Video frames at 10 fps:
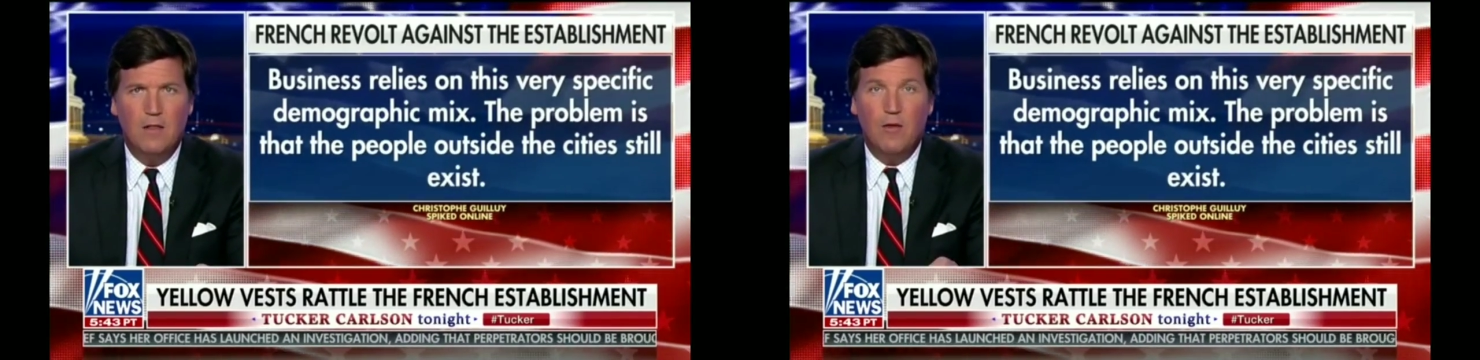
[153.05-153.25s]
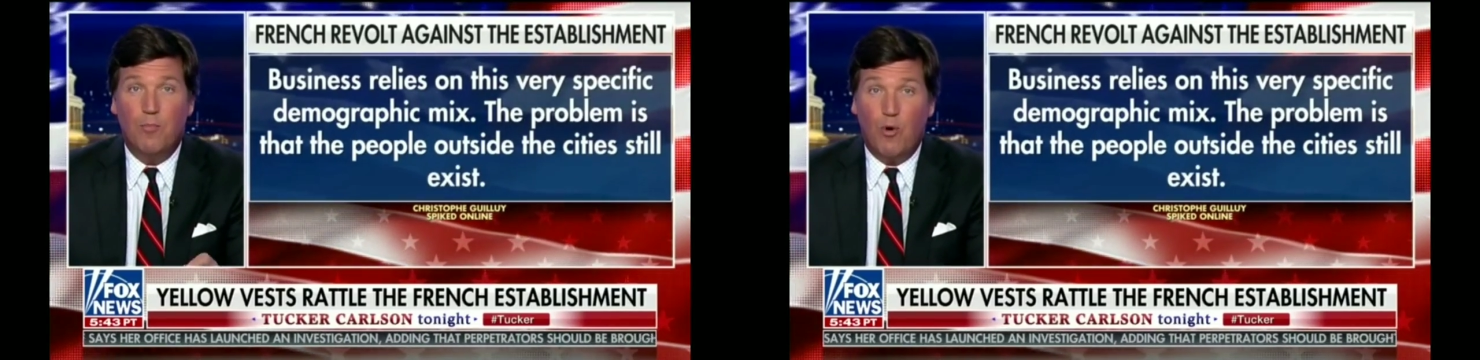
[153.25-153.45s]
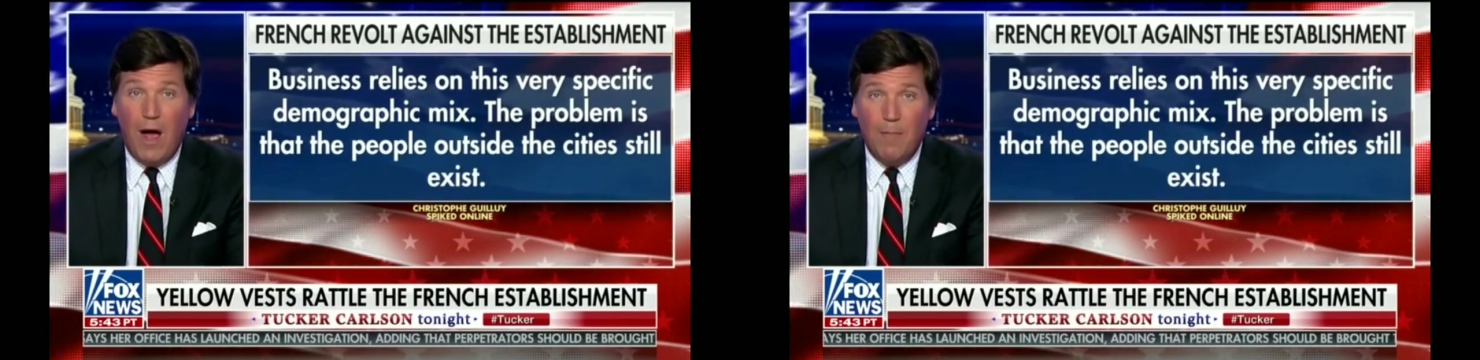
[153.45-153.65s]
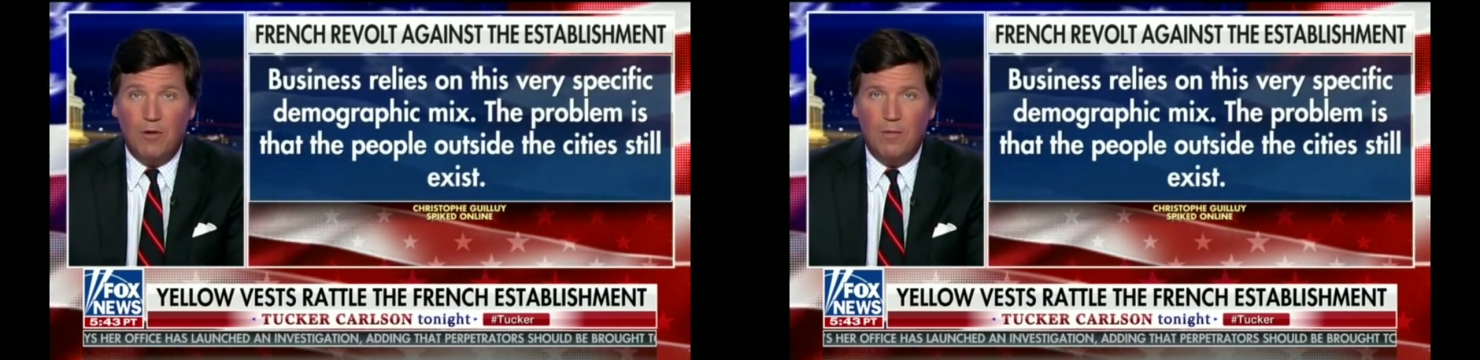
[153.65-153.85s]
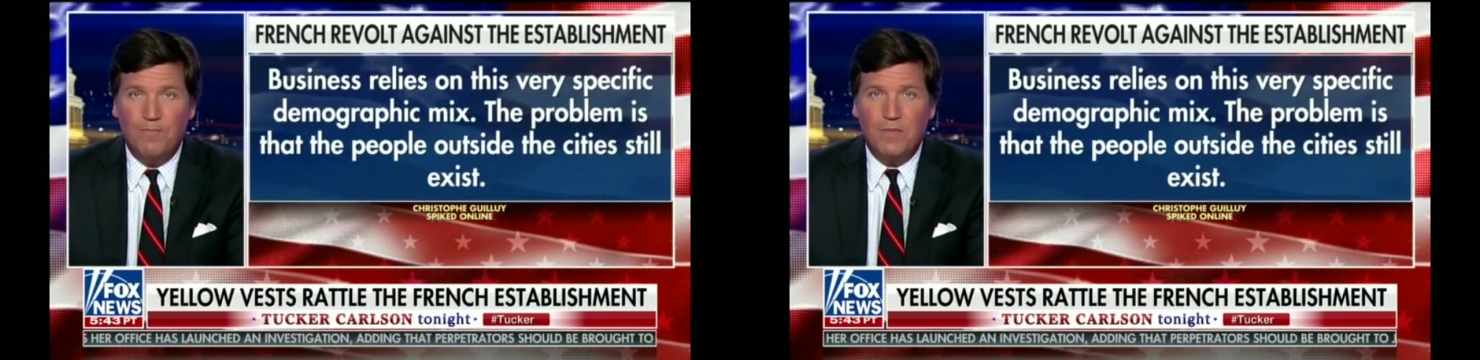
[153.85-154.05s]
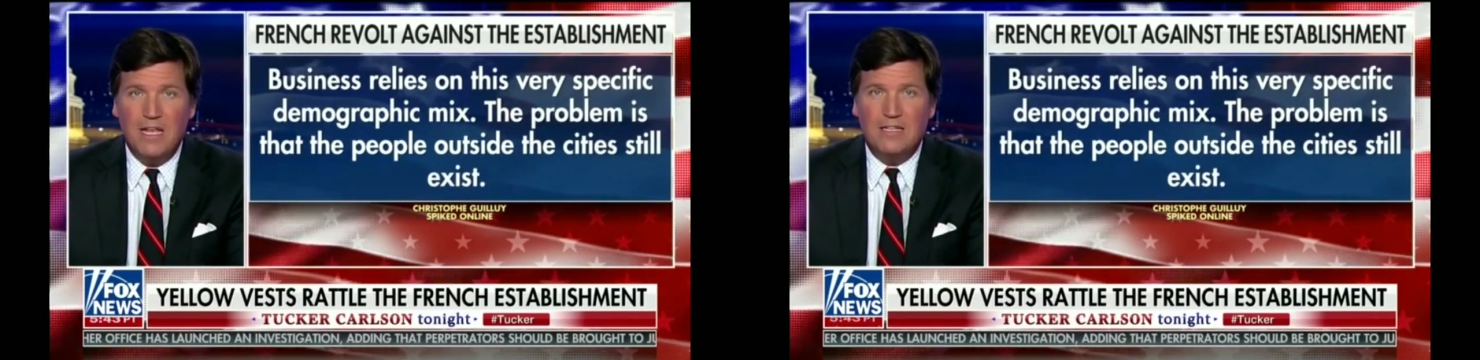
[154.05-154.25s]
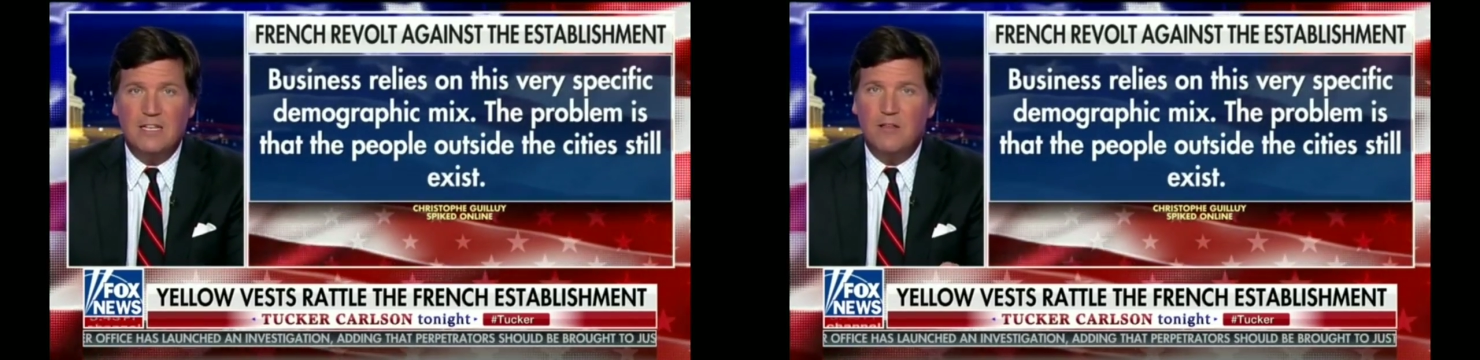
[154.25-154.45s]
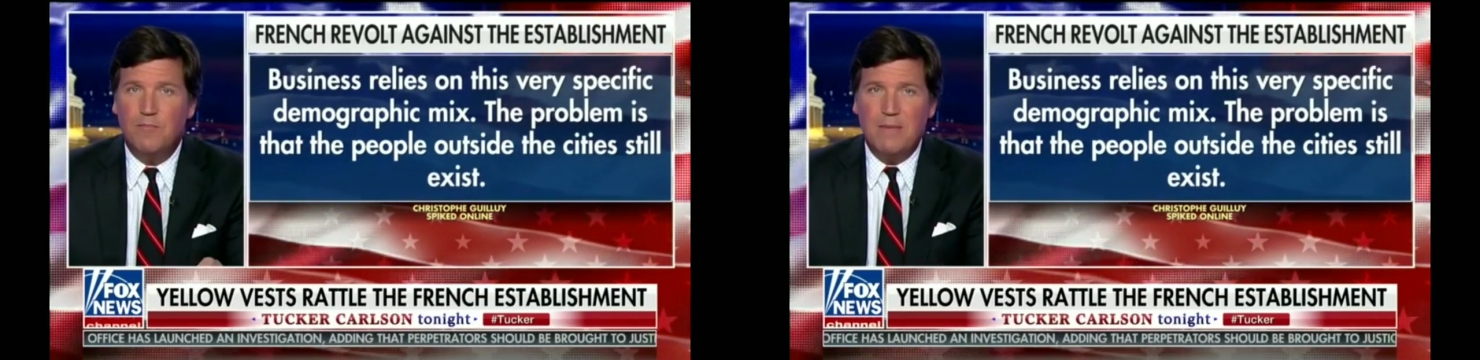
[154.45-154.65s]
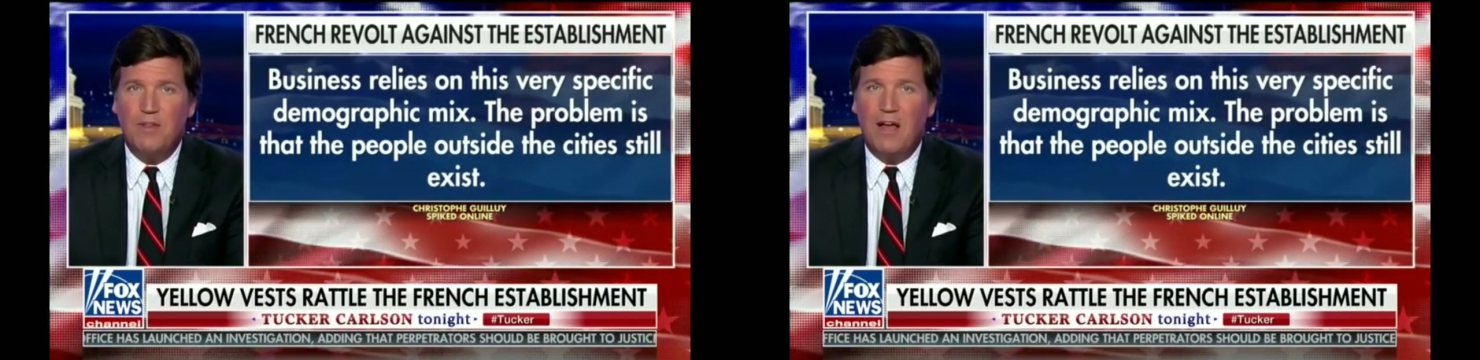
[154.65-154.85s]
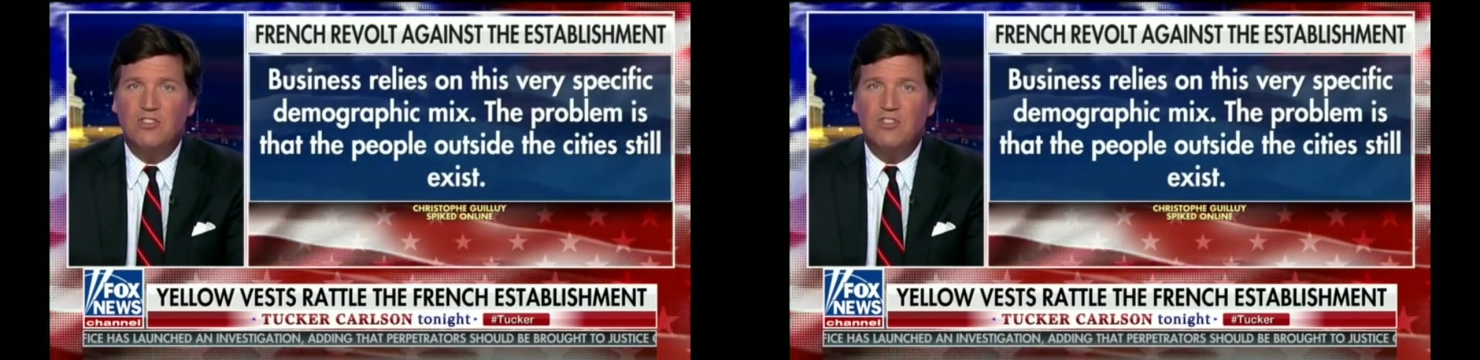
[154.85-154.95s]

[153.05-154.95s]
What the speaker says: The problem is that the people